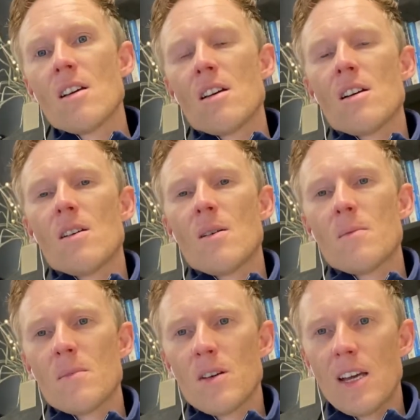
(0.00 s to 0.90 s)

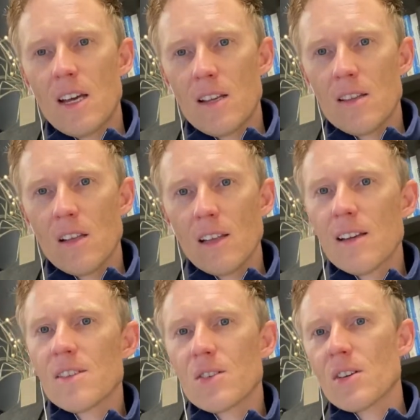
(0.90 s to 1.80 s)
the
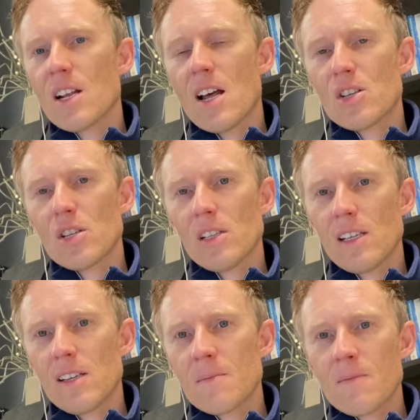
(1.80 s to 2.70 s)
laser can actually